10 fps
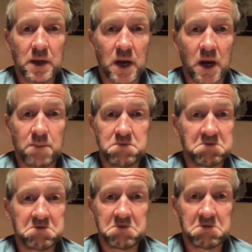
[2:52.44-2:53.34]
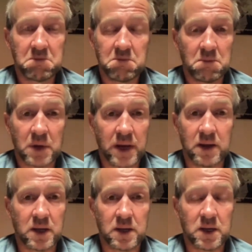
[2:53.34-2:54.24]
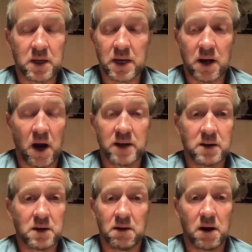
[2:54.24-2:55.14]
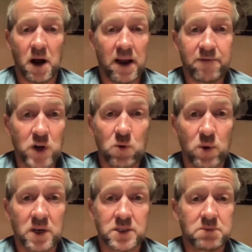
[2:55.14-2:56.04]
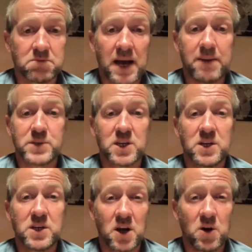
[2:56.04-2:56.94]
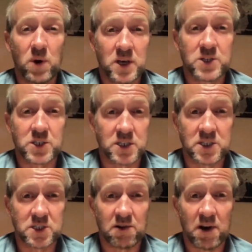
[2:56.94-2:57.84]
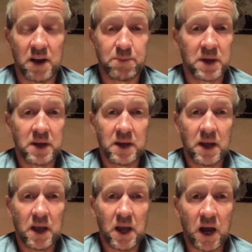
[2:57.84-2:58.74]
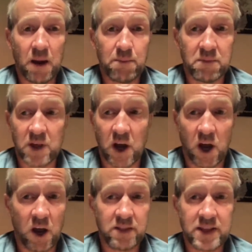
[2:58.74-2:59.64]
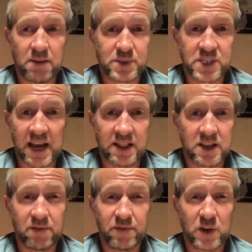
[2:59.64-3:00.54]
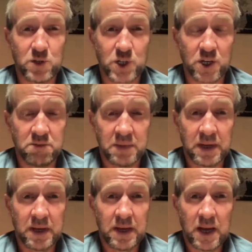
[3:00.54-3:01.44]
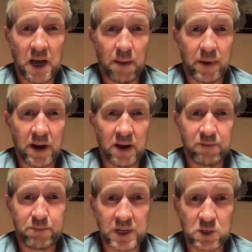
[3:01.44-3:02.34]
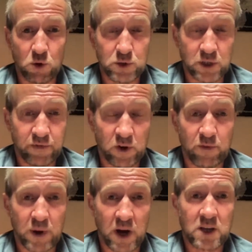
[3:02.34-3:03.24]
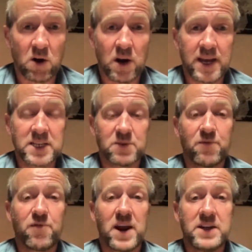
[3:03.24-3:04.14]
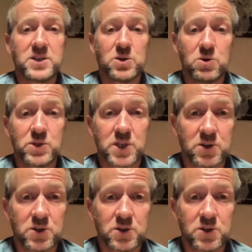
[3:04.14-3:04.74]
Um, it, it, I, I have no words, absolutely no words to describe um, the hurt, the upset, the confusion. Um, and I've been talking to a few of my colleagues and friends who also